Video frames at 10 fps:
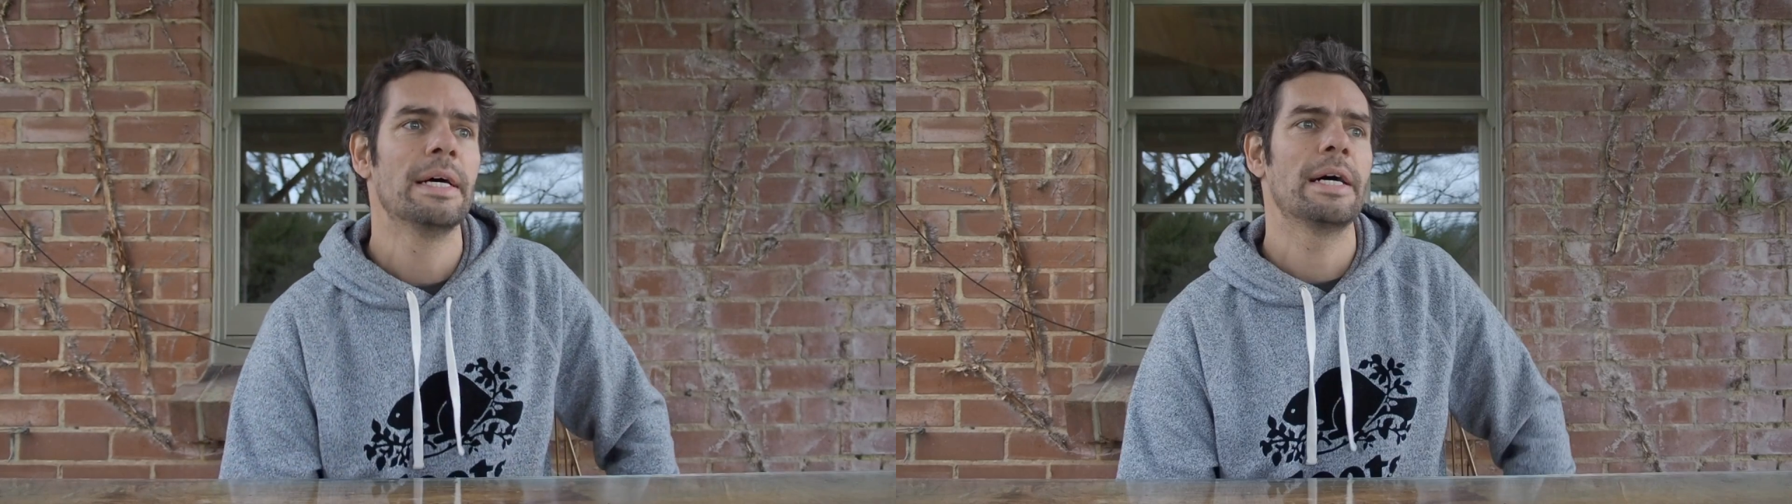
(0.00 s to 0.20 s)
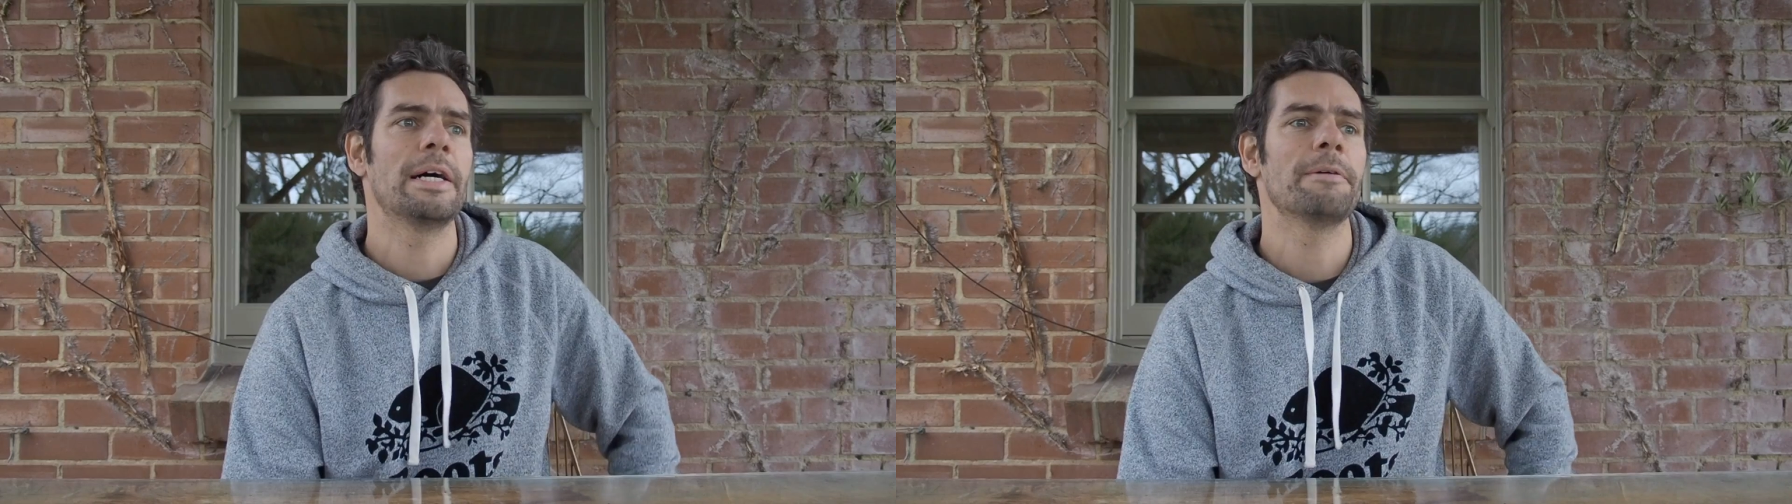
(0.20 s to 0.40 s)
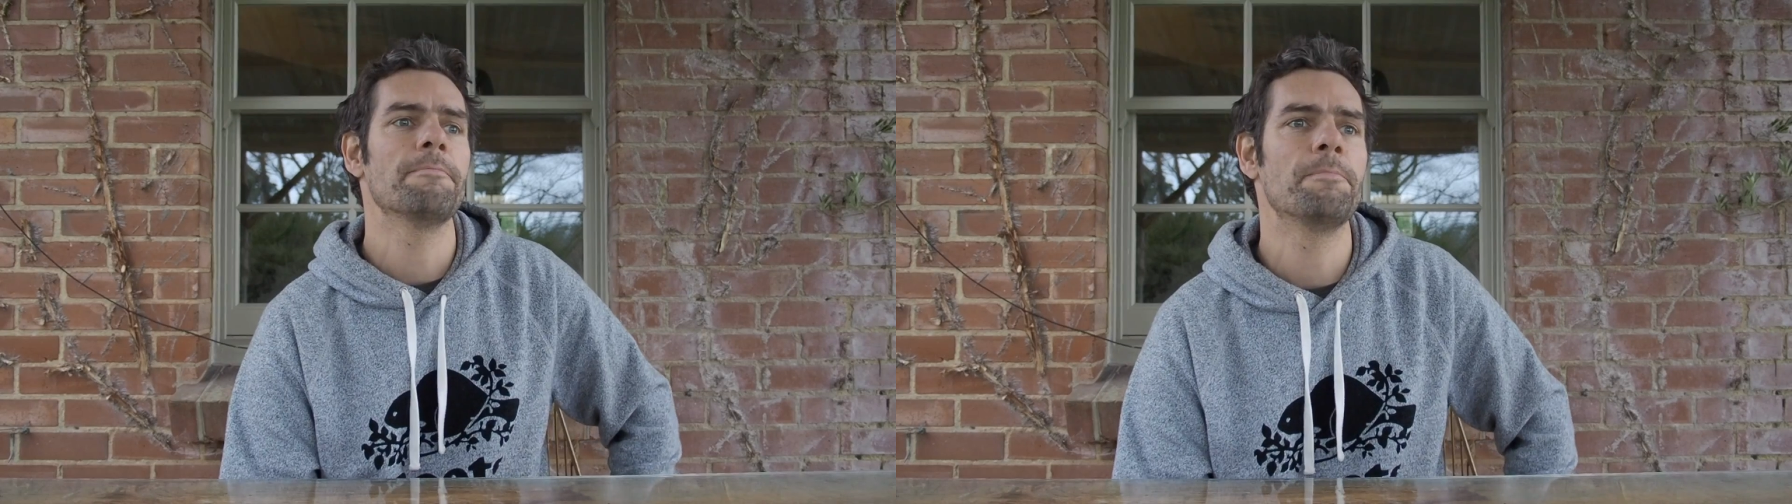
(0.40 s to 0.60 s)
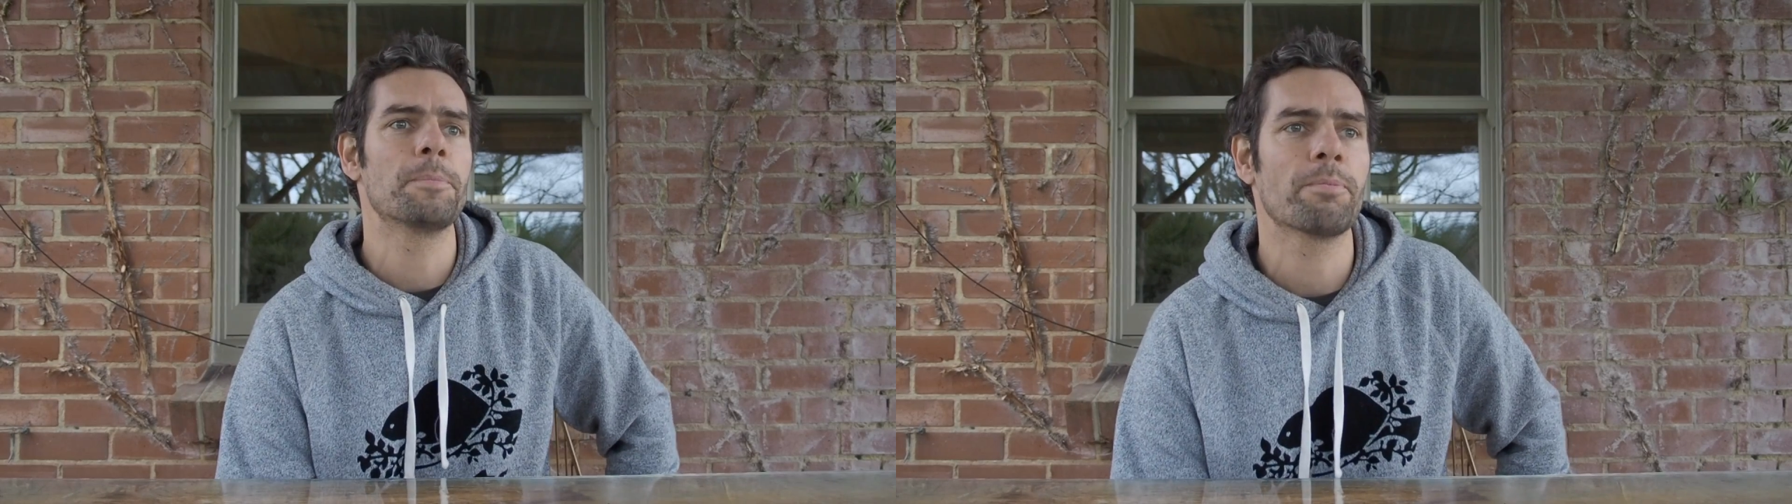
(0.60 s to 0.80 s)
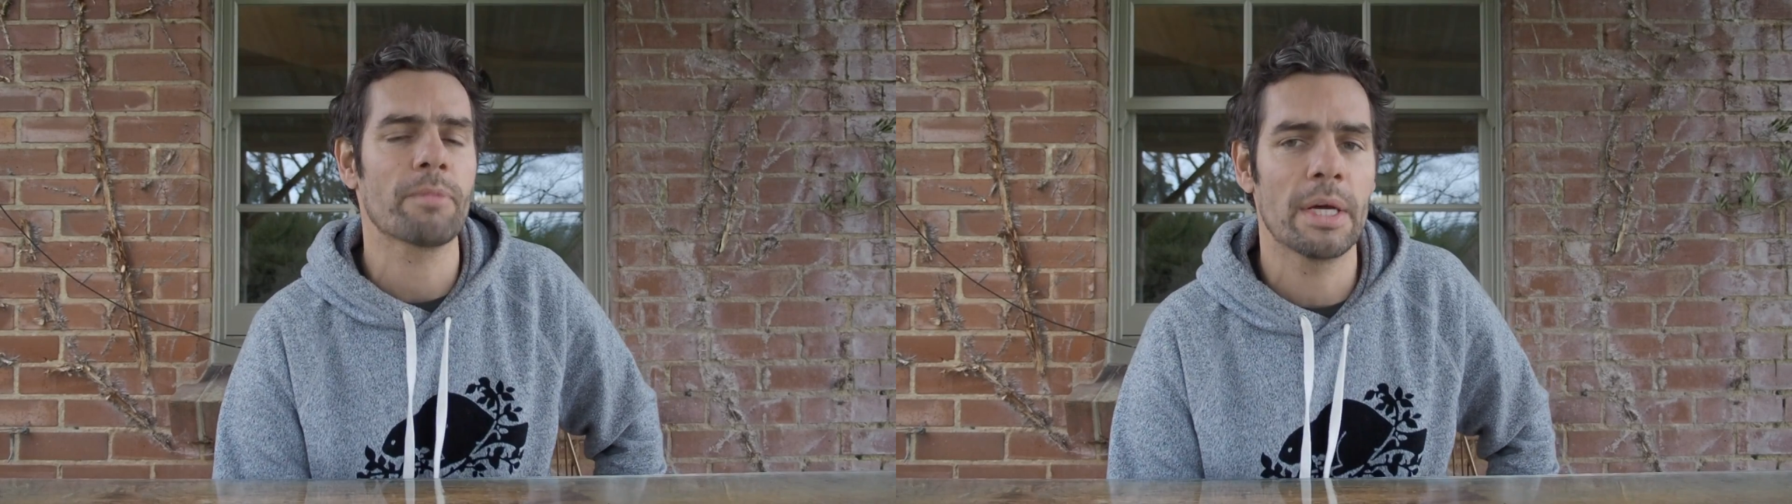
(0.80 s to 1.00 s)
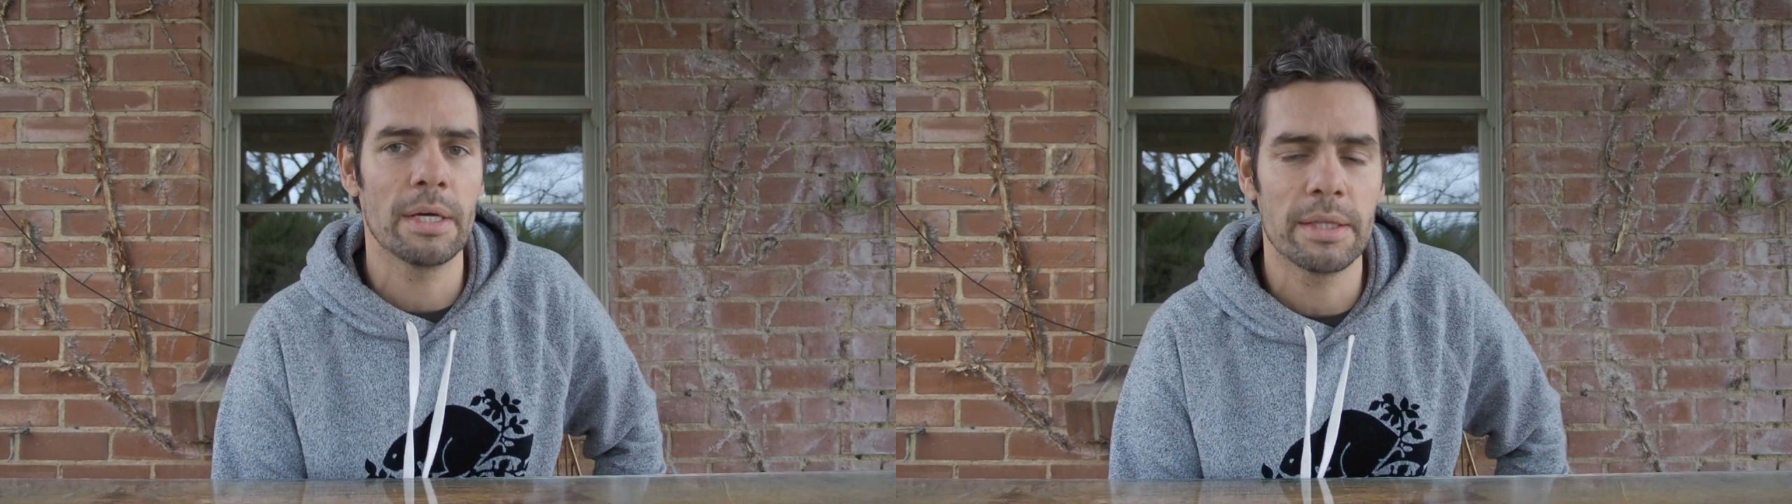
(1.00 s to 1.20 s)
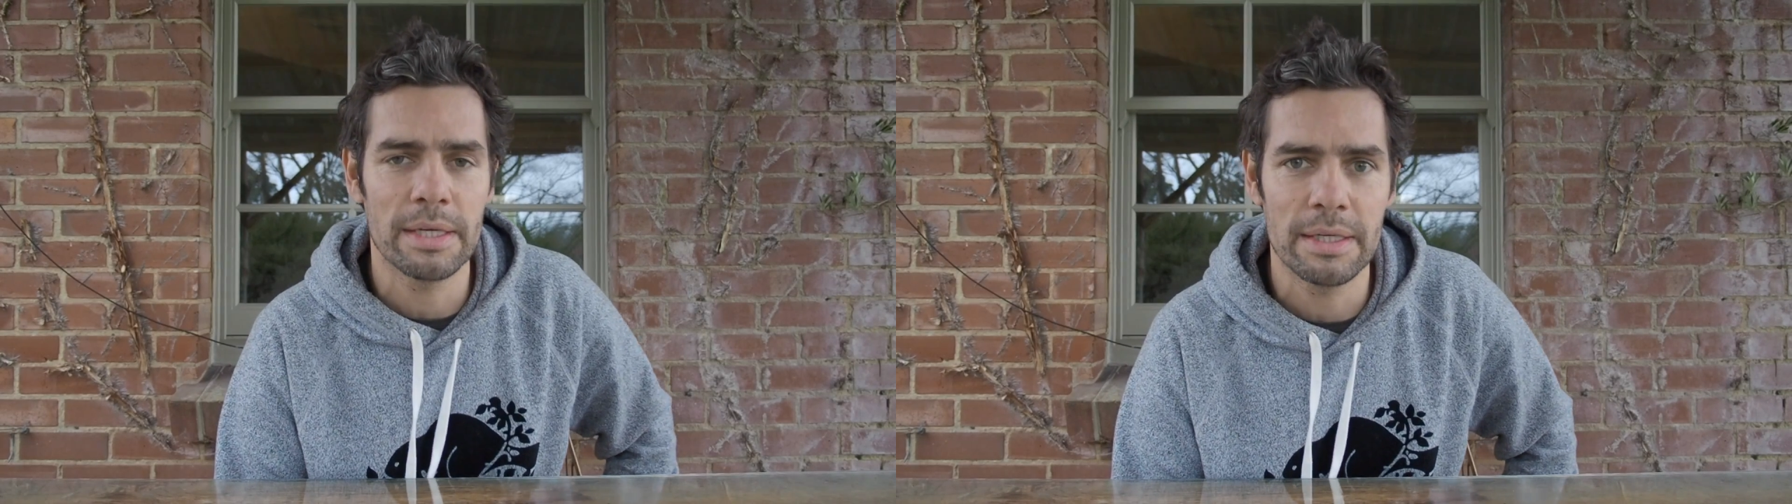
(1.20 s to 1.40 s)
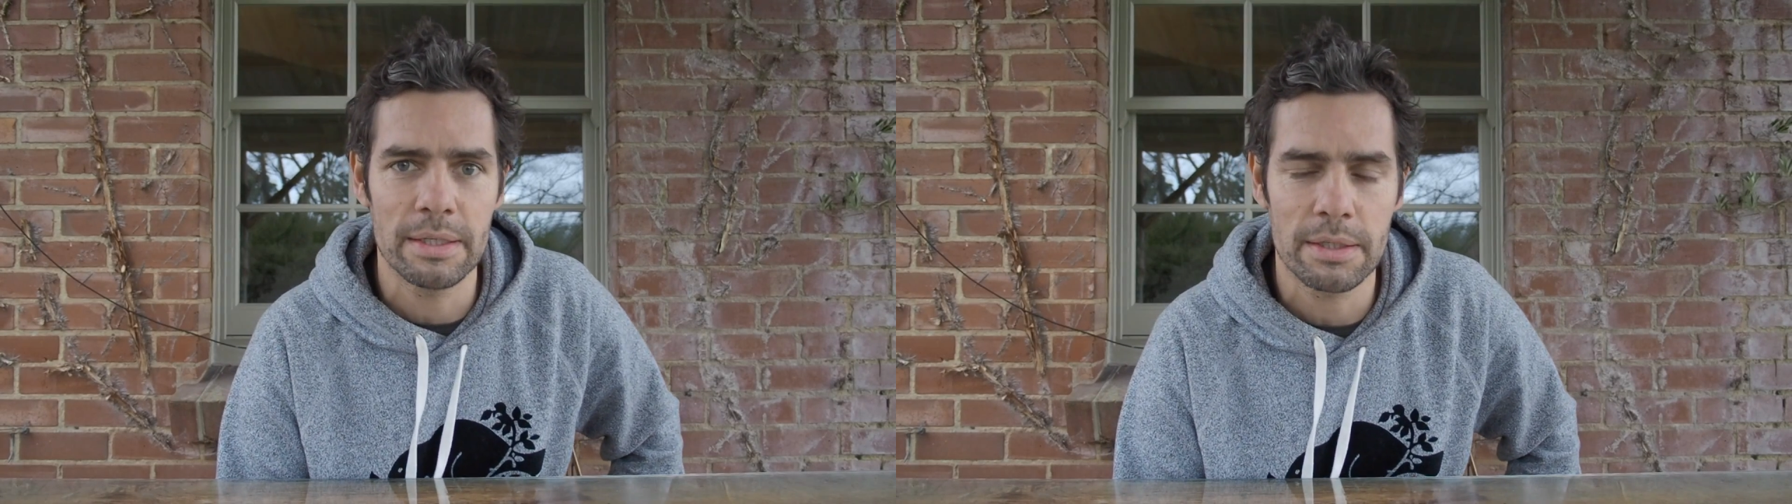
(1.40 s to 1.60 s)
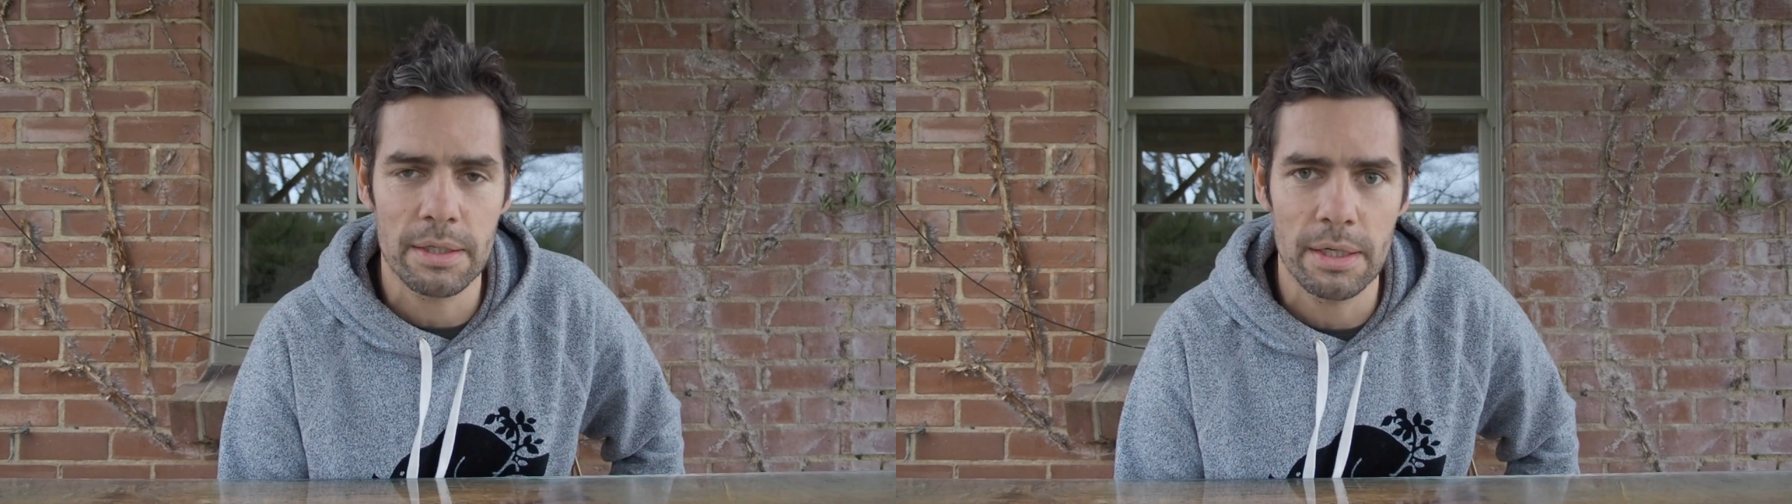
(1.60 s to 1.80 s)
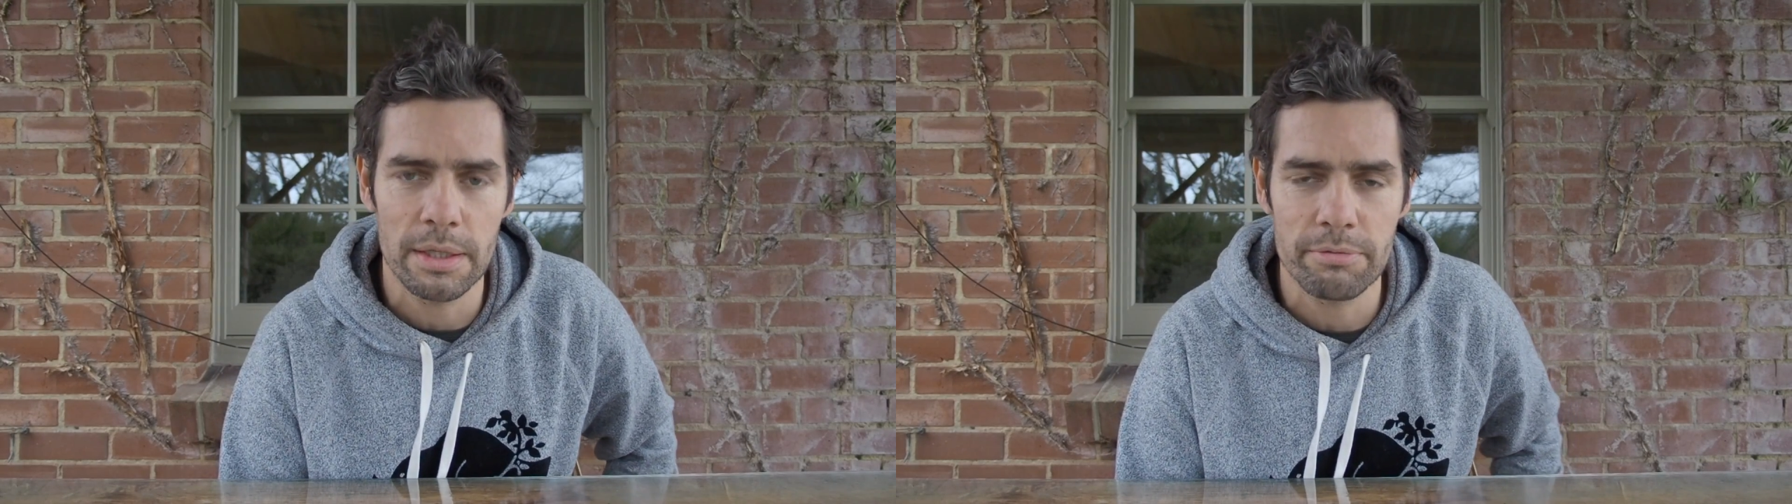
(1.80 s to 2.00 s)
Um, the uh,